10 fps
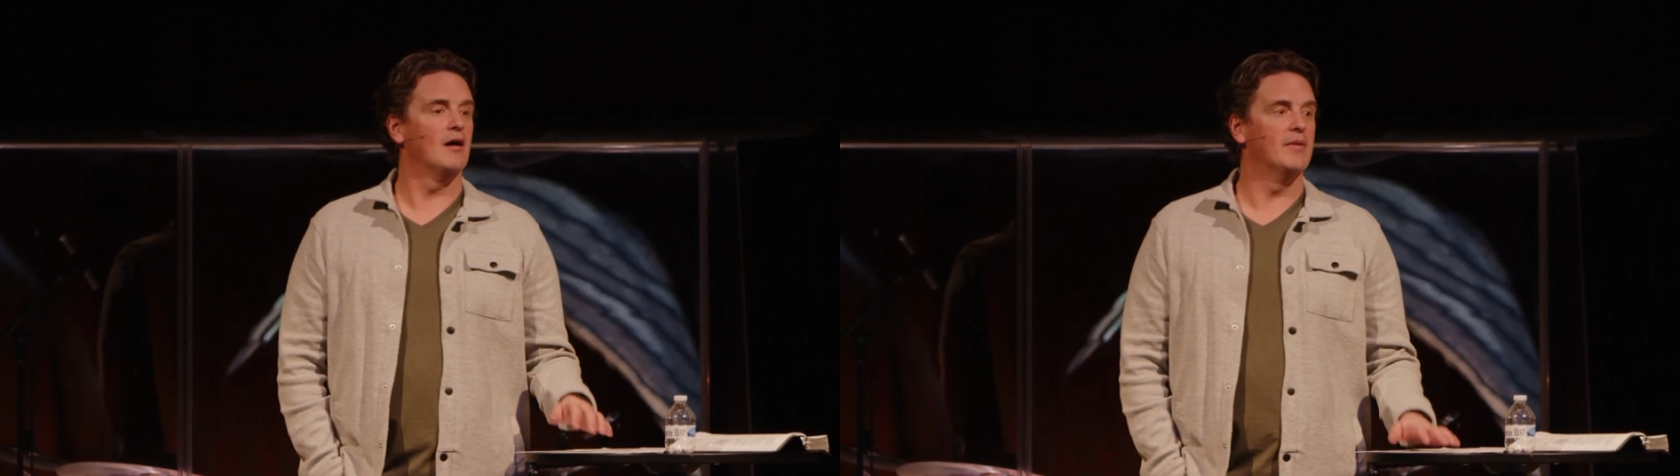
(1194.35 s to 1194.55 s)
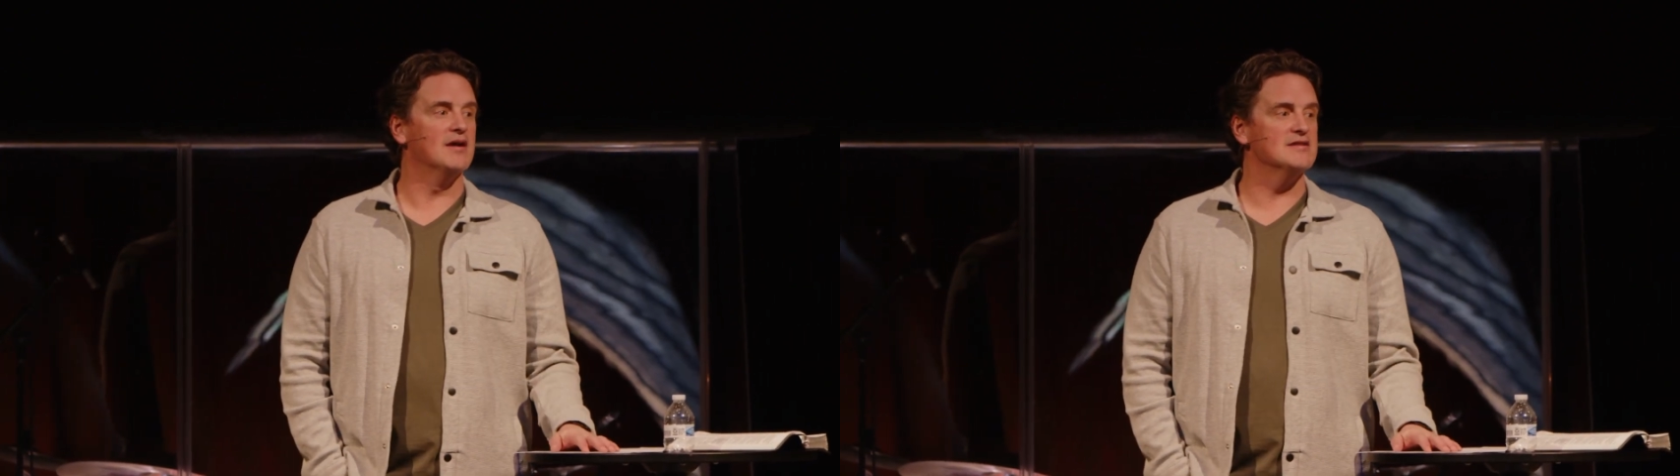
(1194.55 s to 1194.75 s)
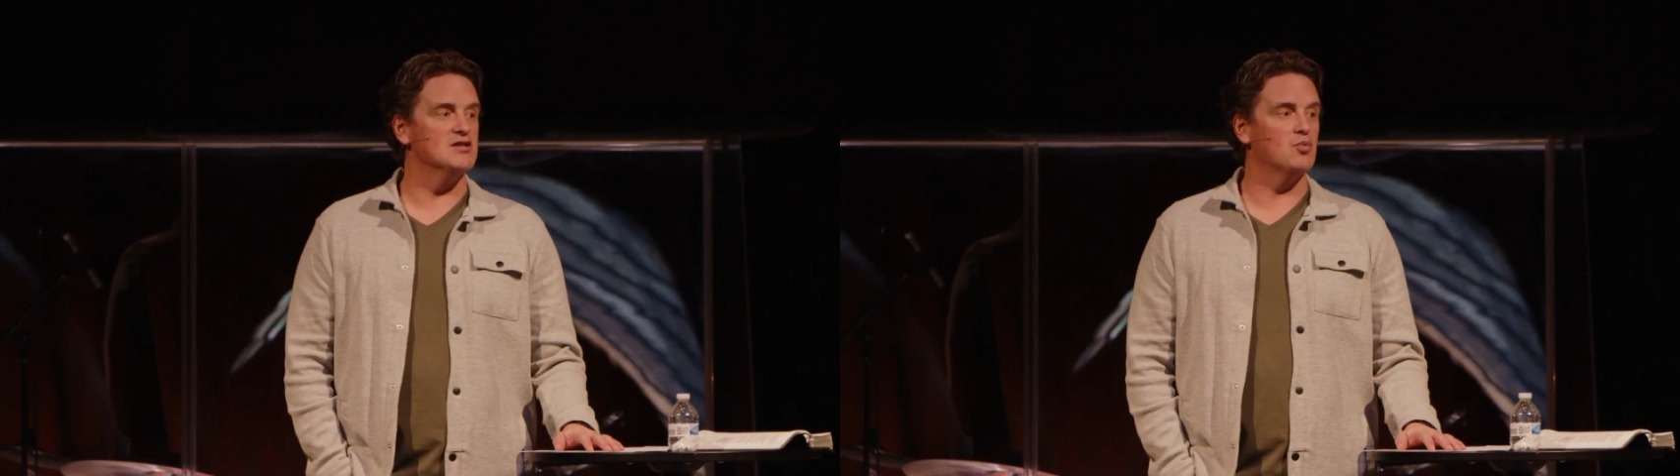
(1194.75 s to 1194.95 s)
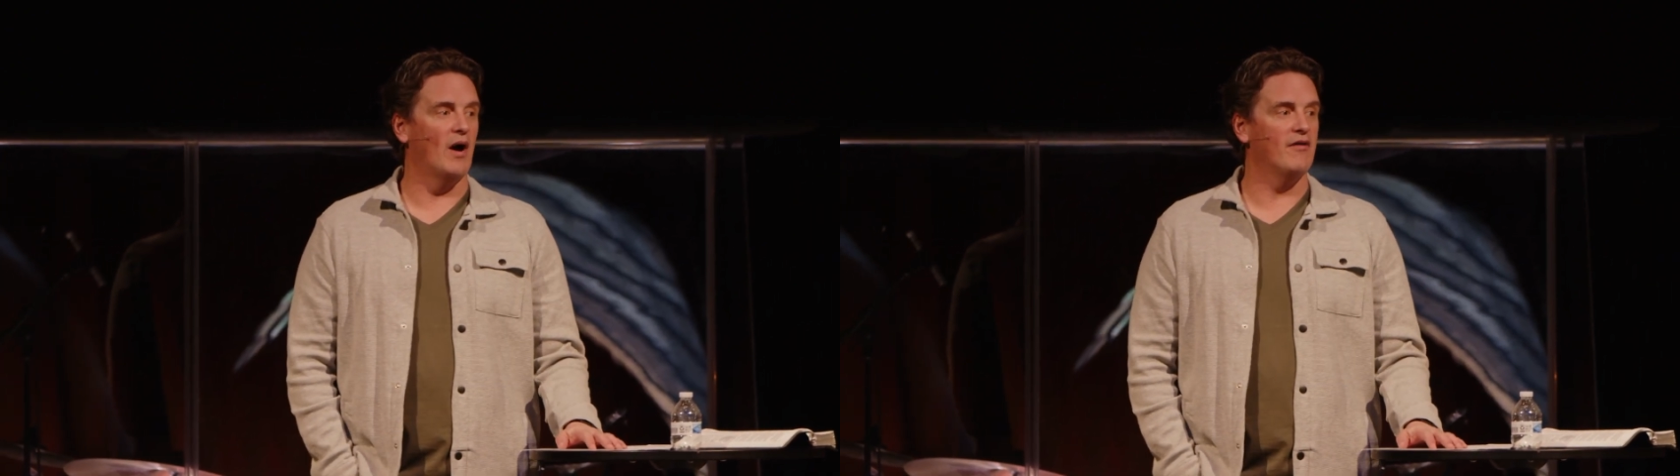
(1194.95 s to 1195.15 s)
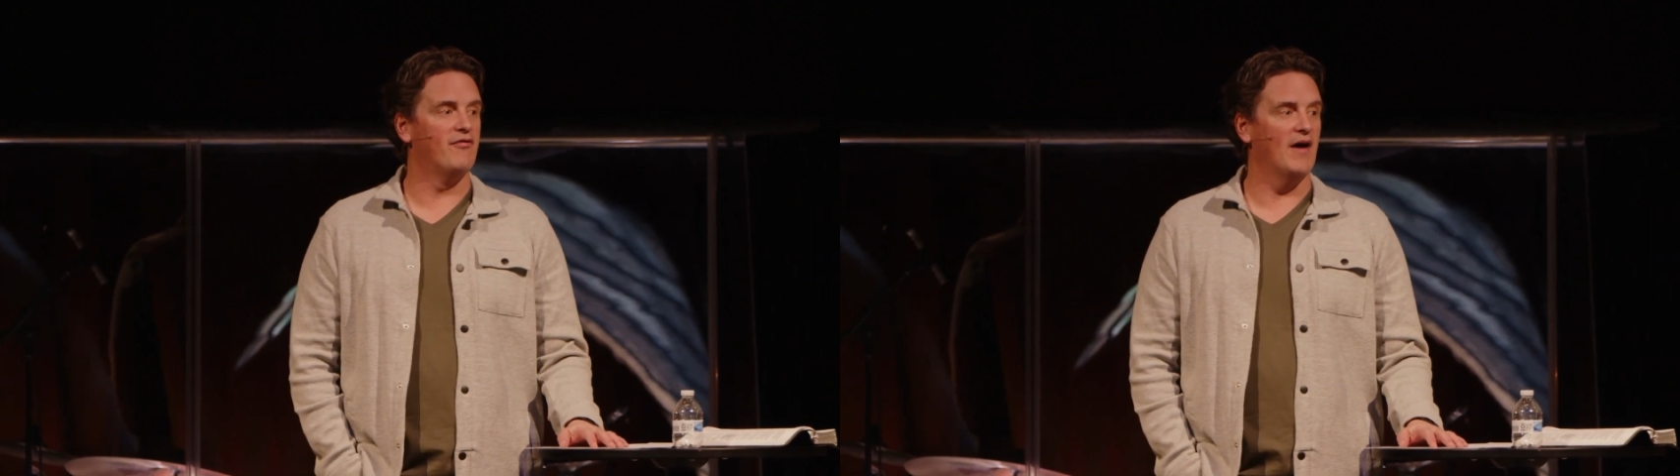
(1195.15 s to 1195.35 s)
because his
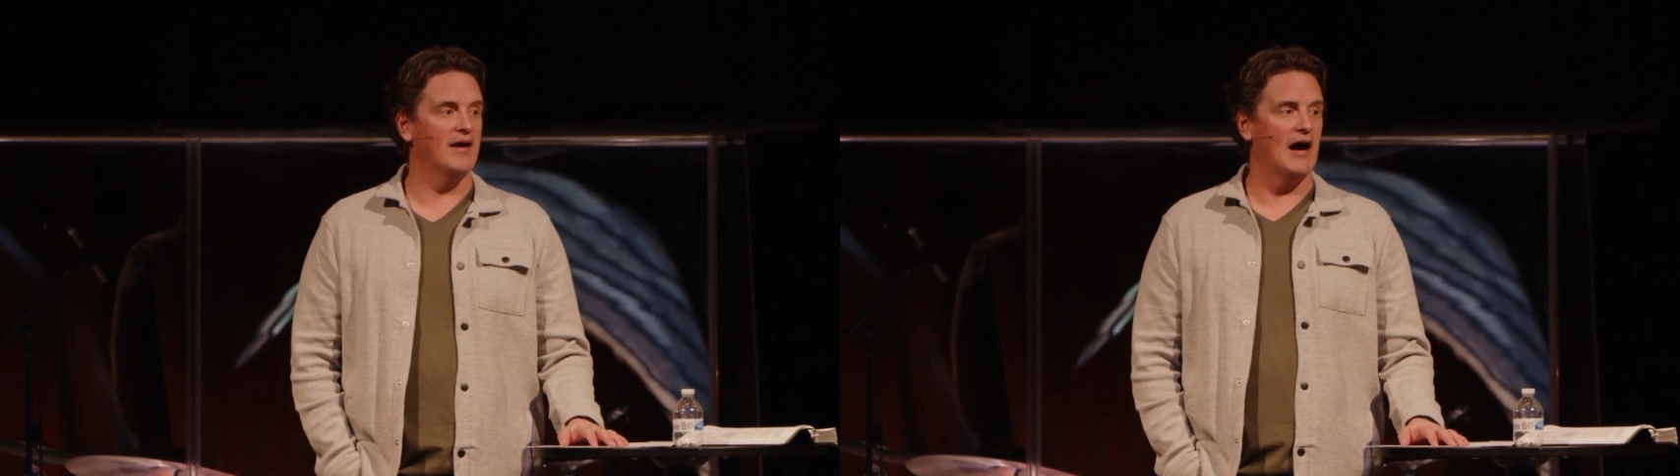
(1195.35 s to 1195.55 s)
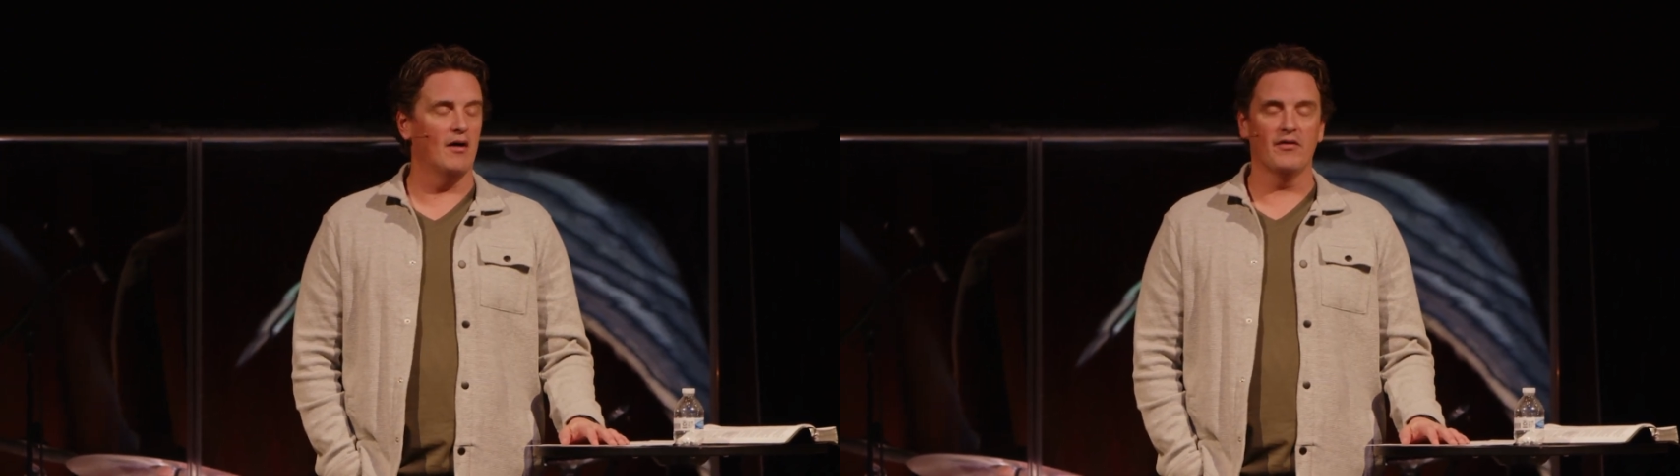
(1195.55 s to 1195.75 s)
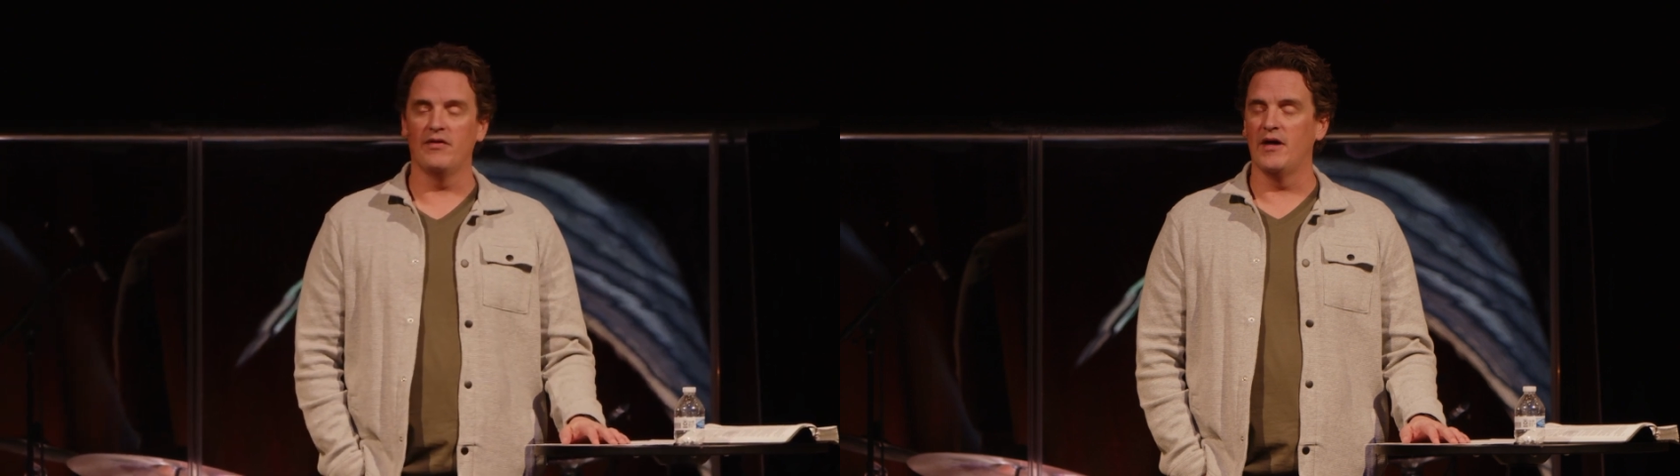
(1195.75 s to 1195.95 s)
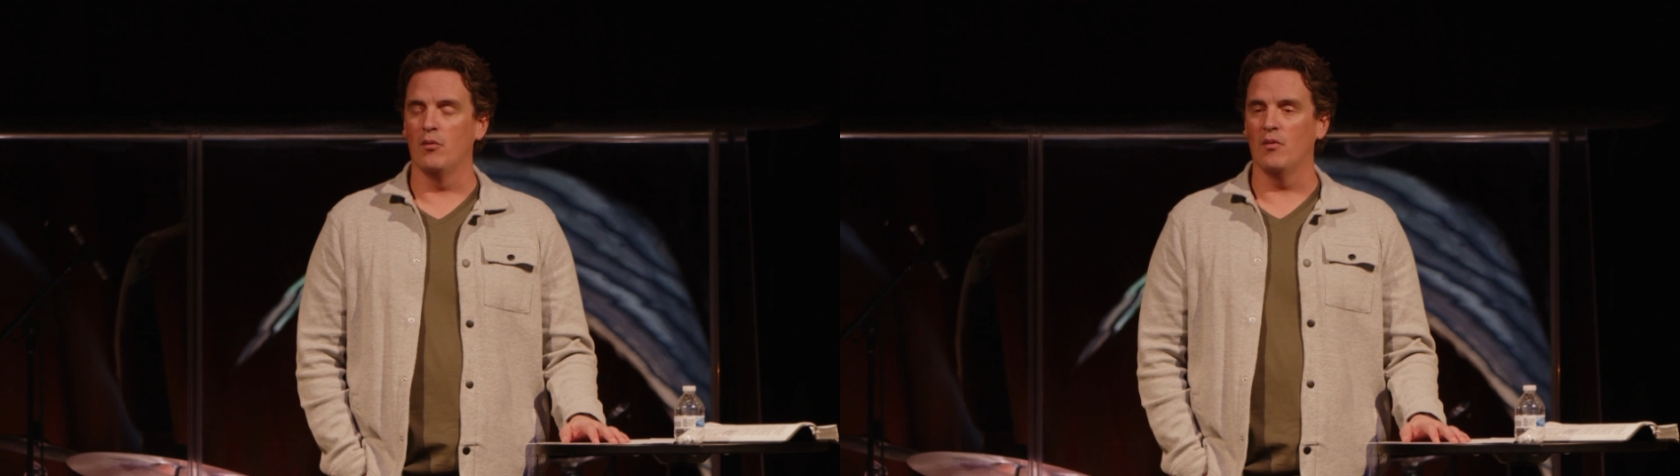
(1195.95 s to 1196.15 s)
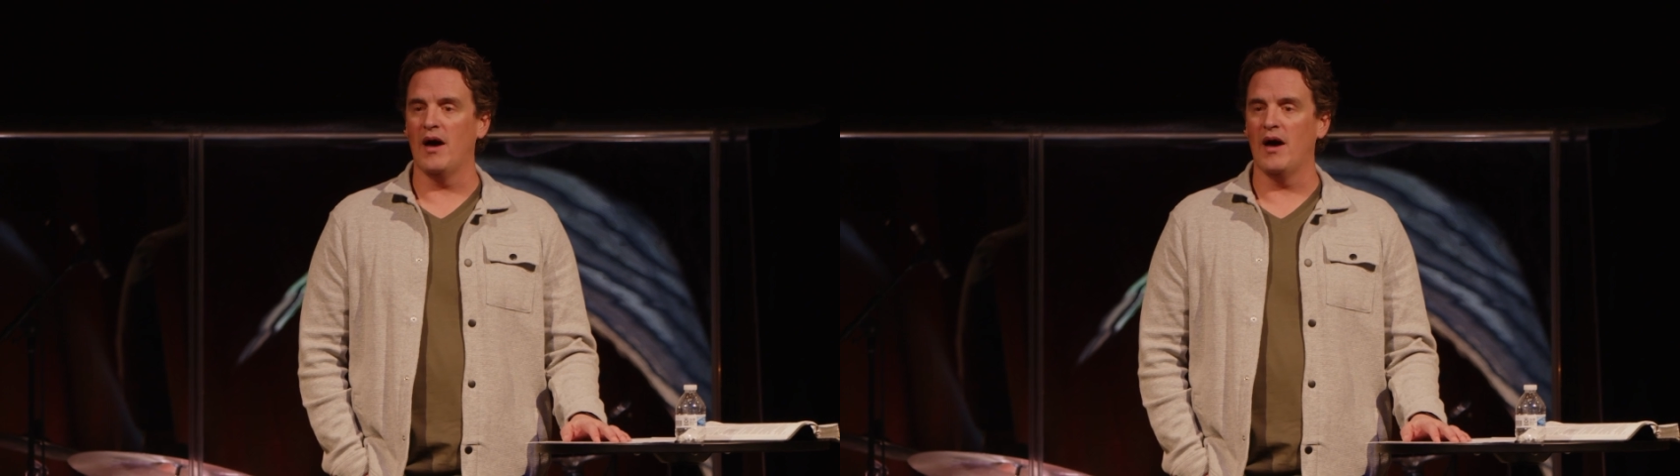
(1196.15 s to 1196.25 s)
wife found out that they